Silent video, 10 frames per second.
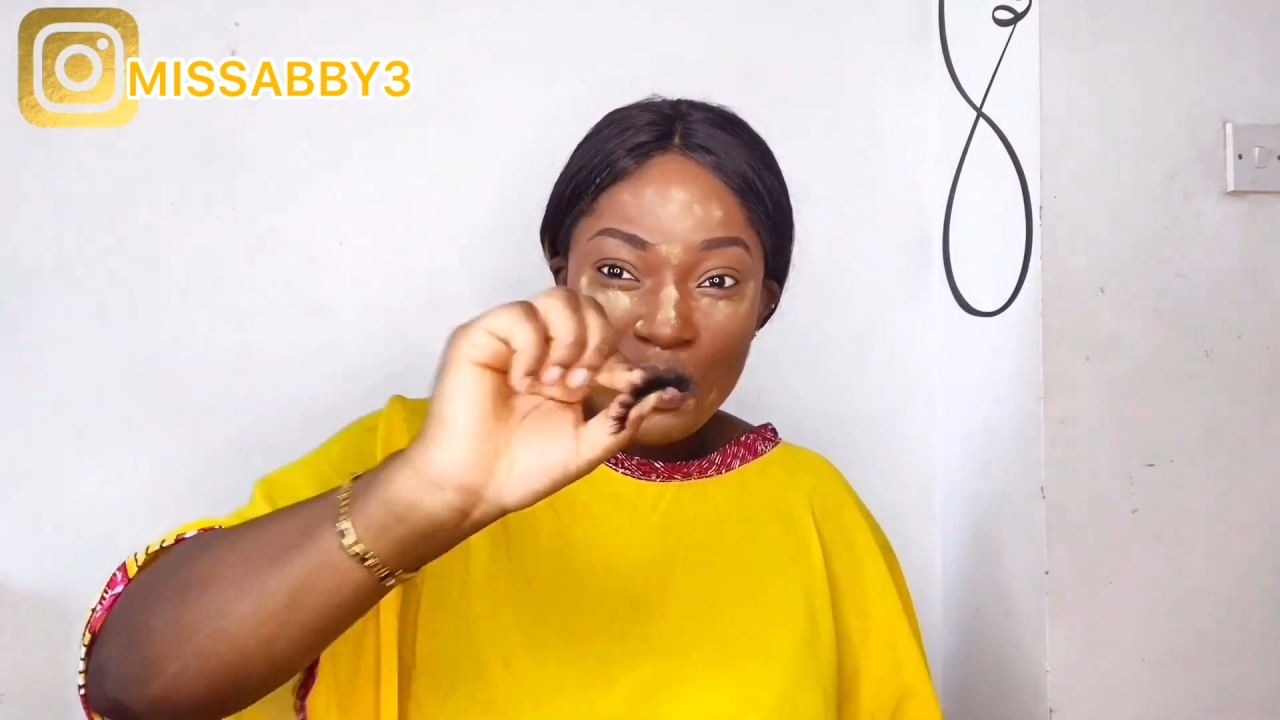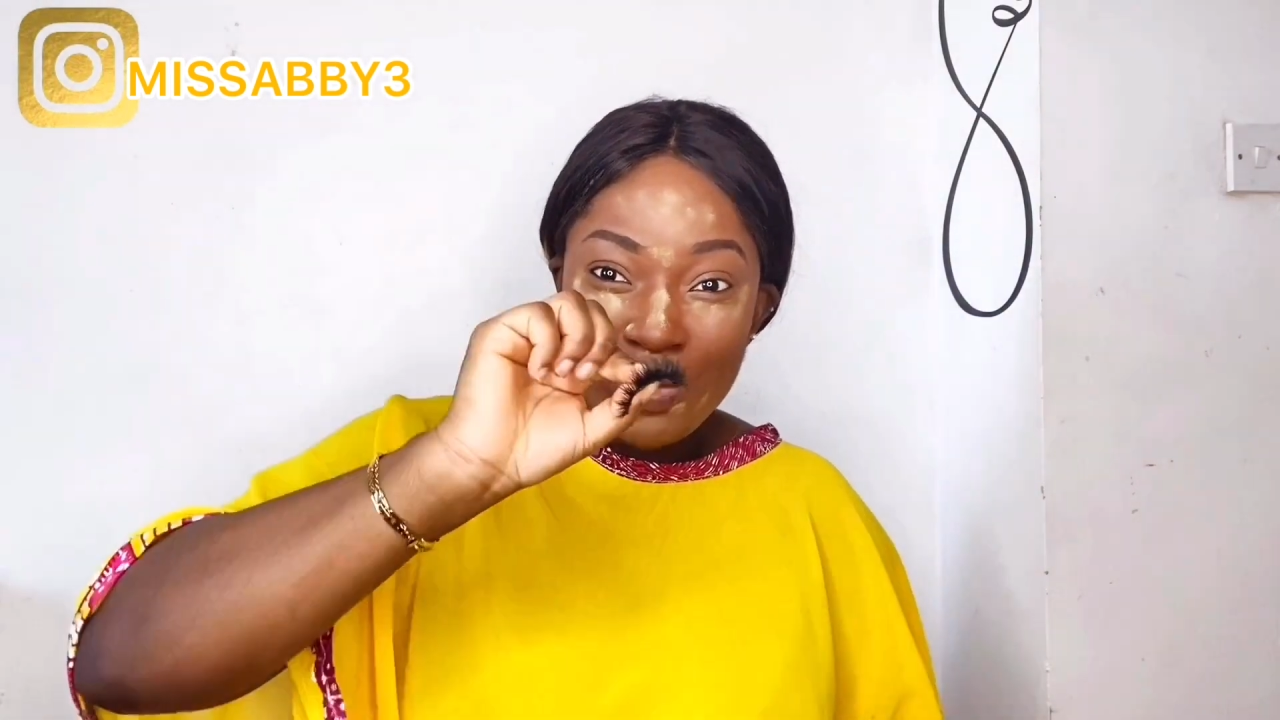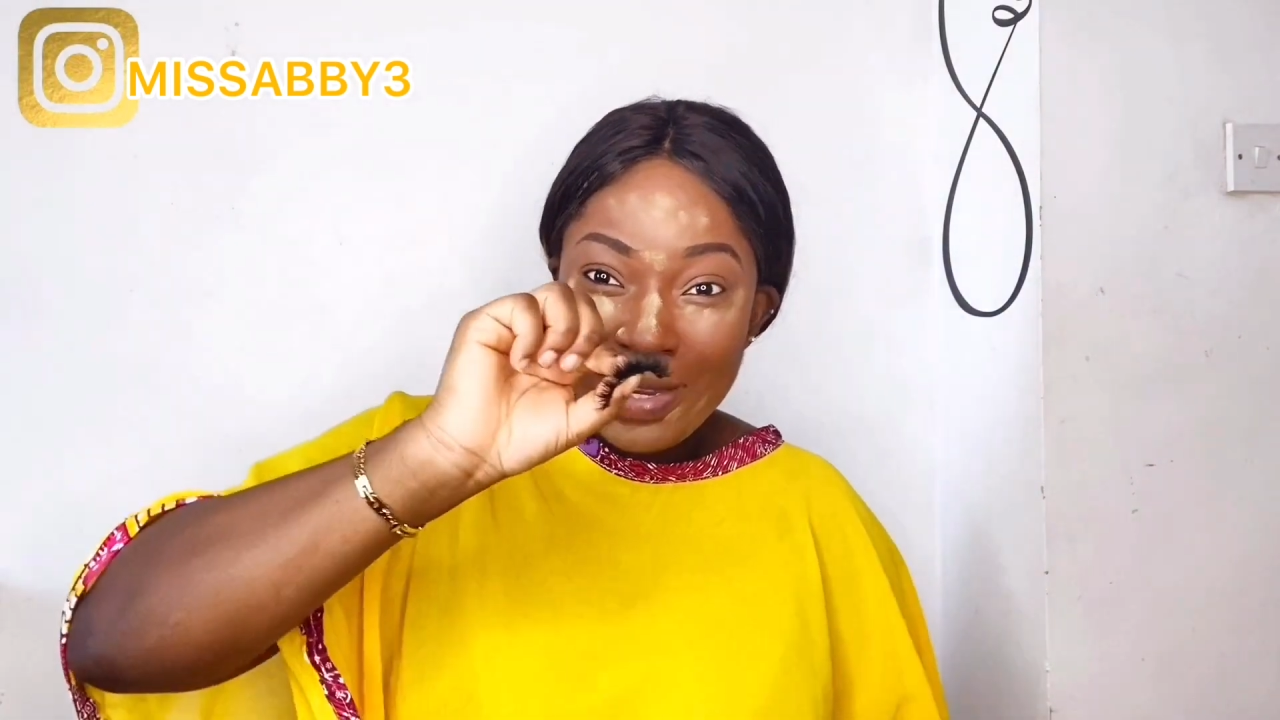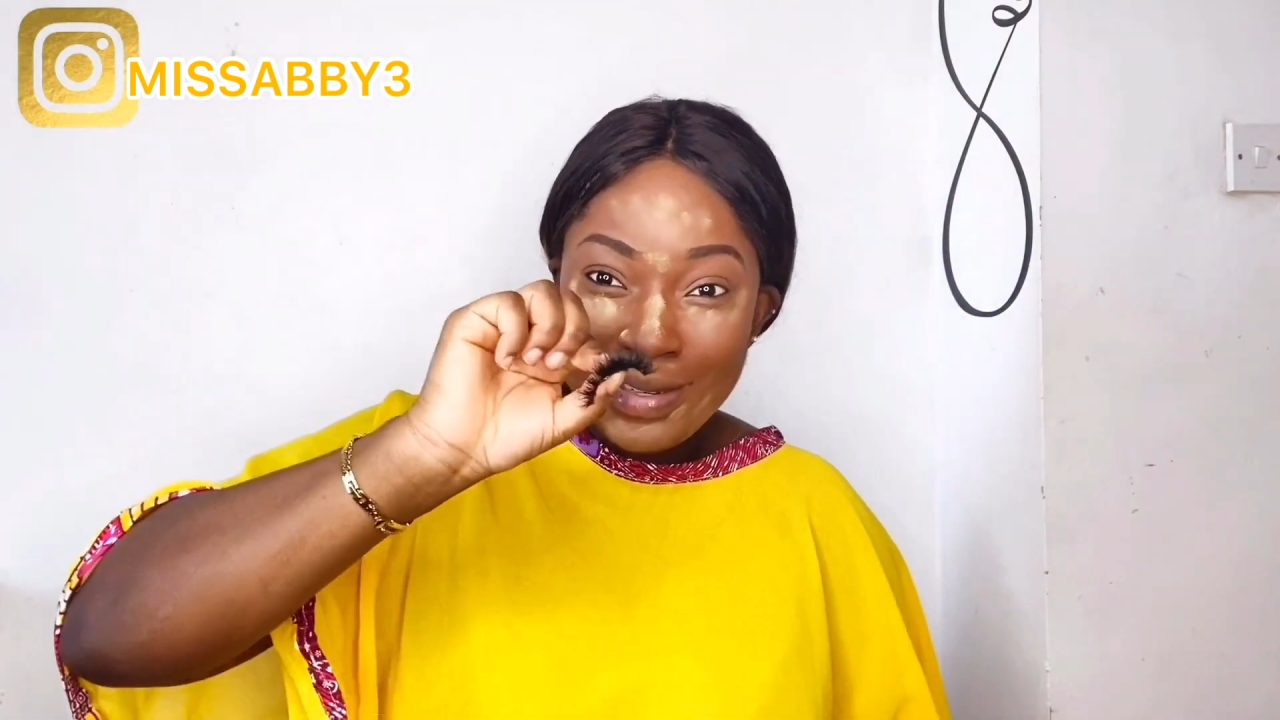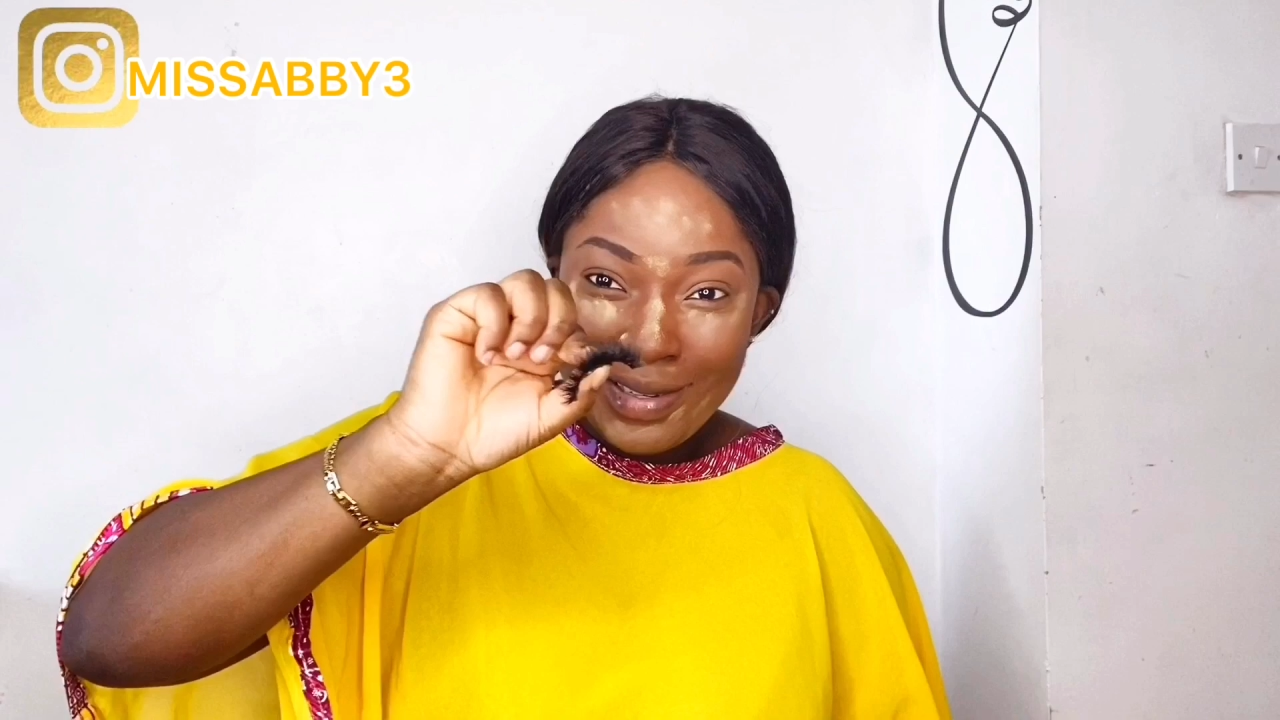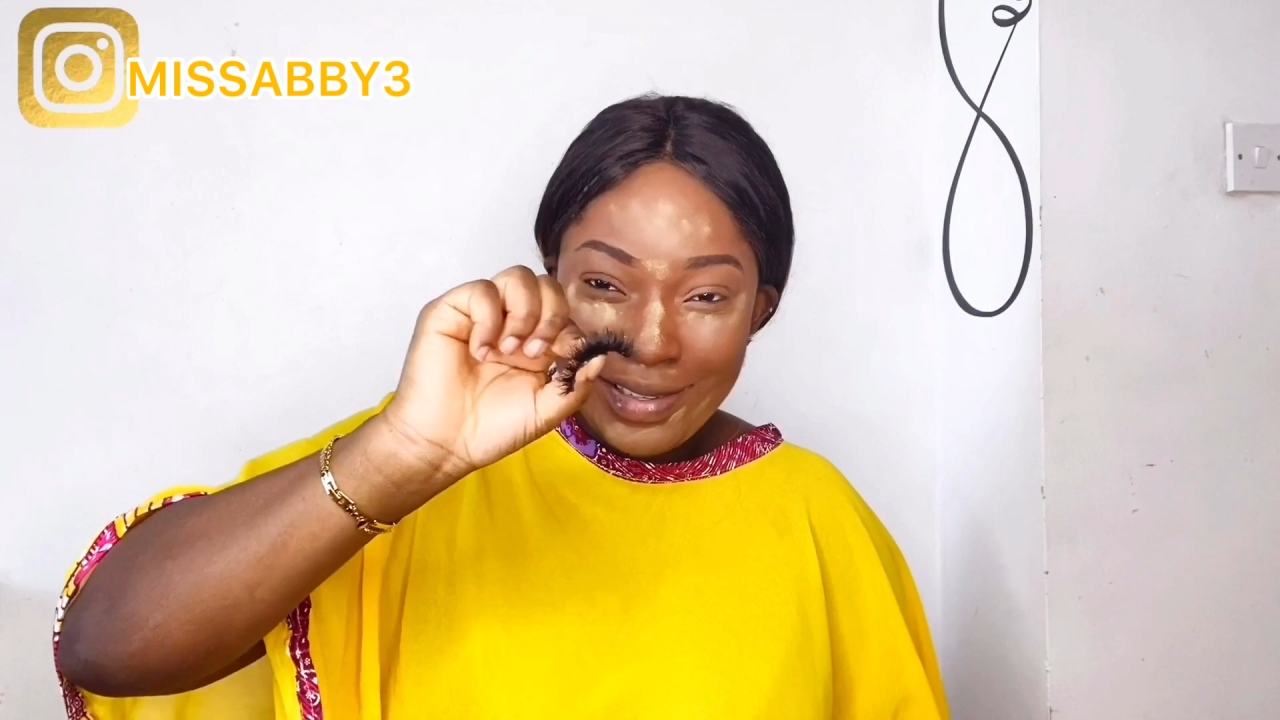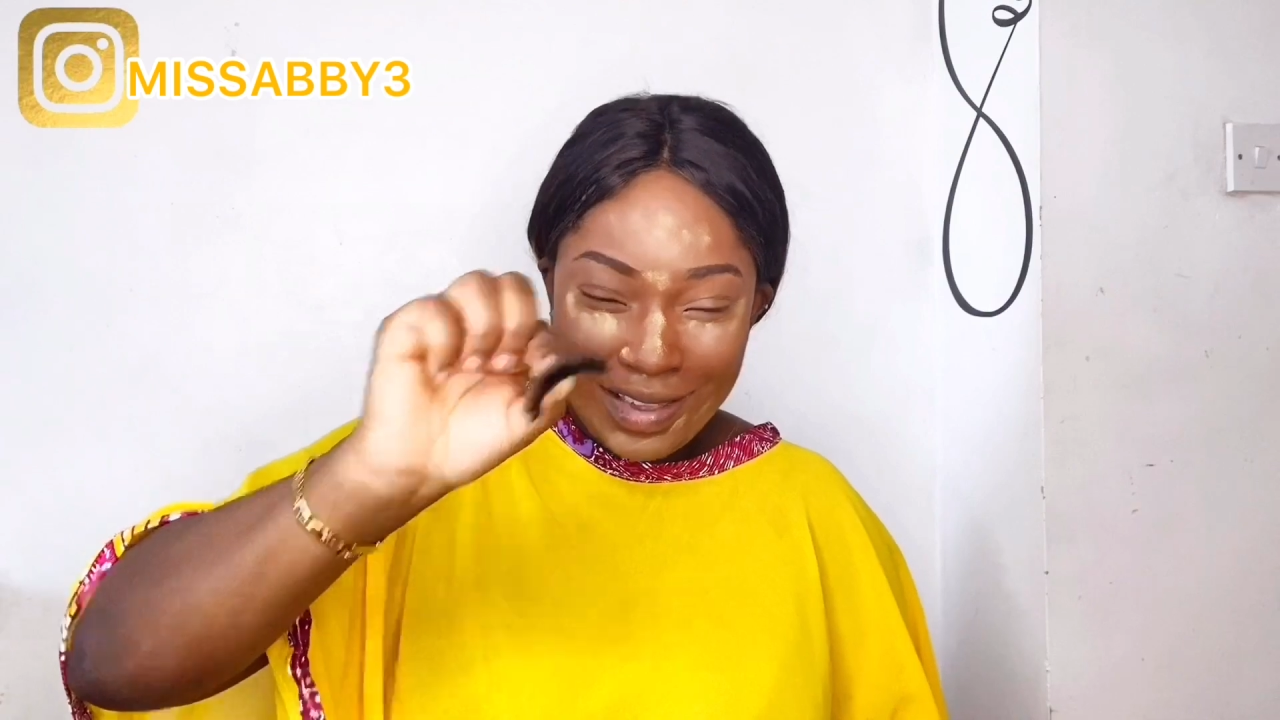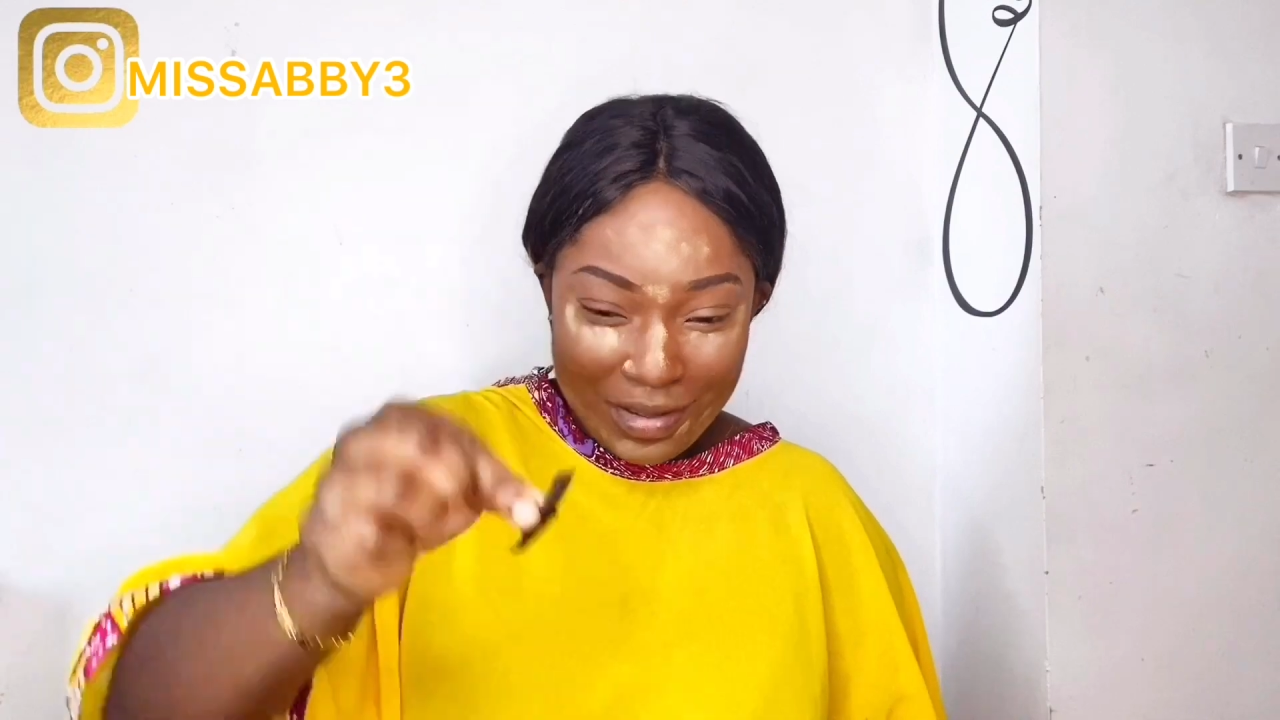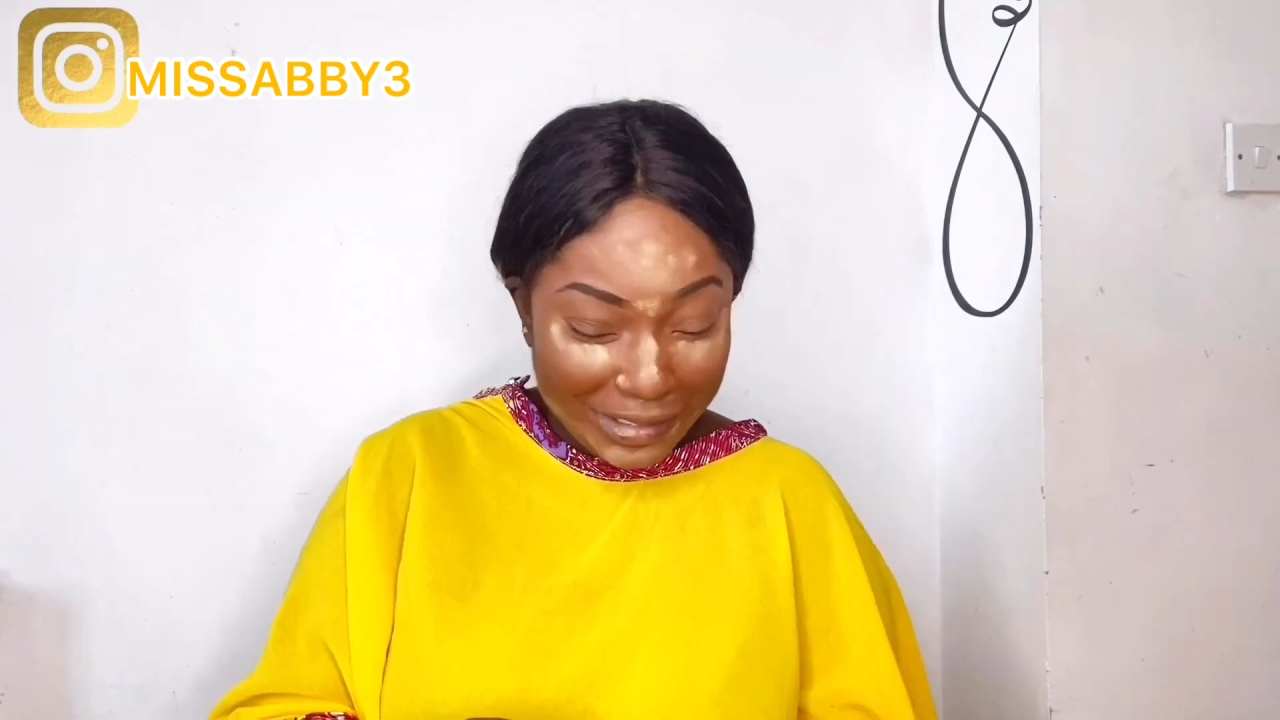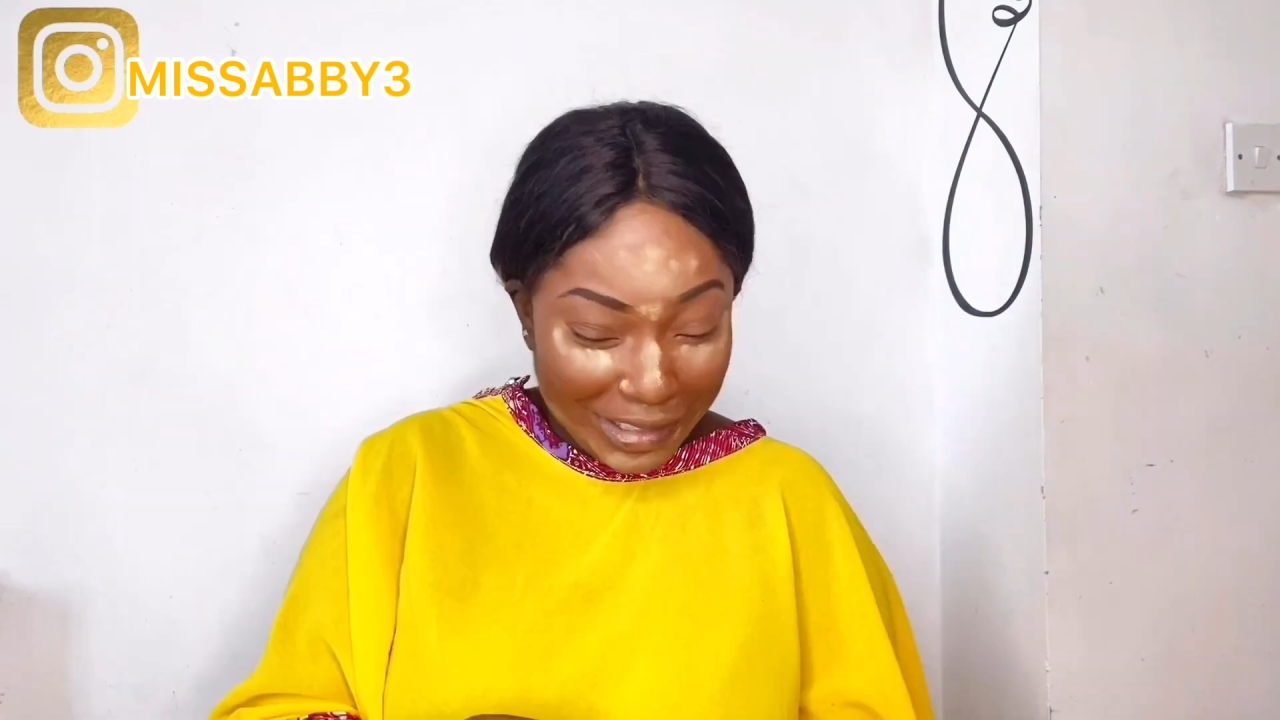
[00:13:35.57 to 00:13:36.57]
wait, did you?
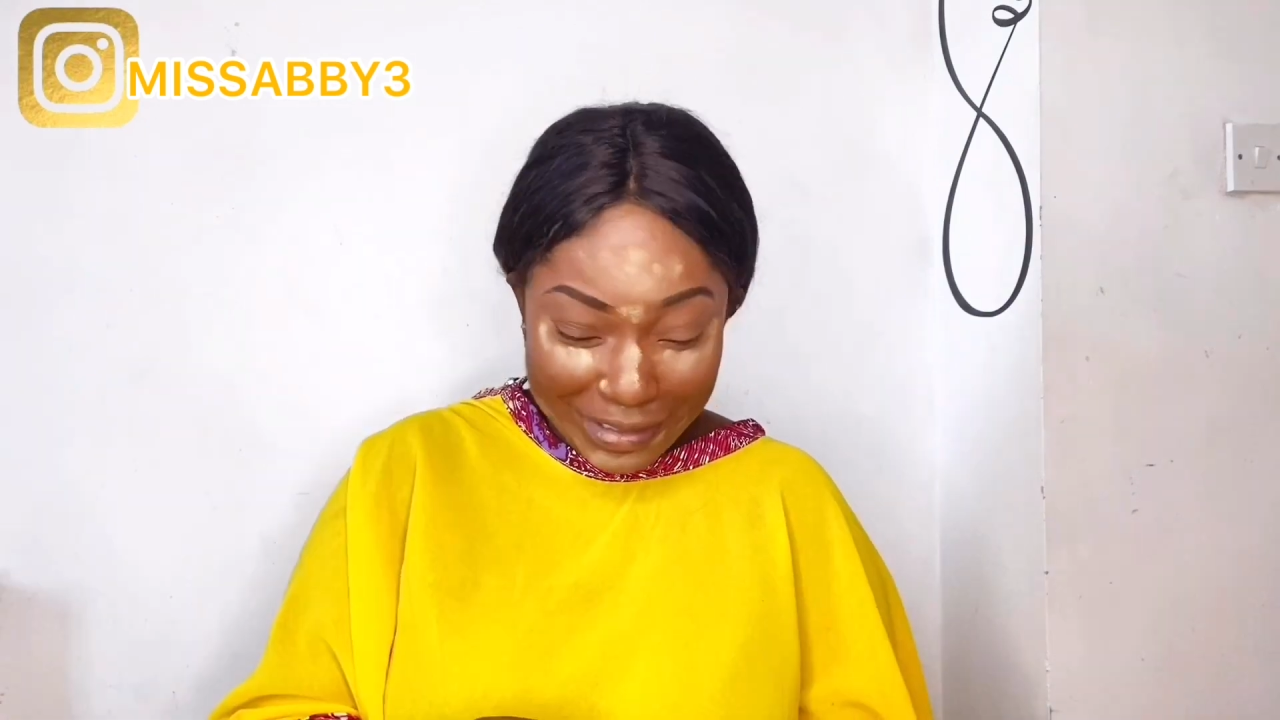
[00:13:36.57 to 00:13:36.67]
Cha.